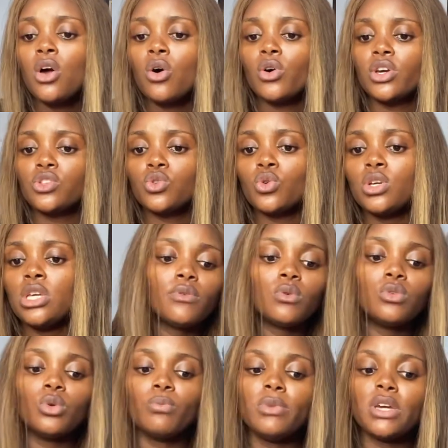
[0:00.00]
Okay, so if you want
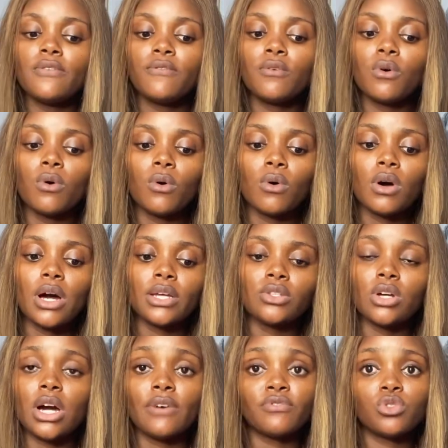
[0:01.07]
to make for, I've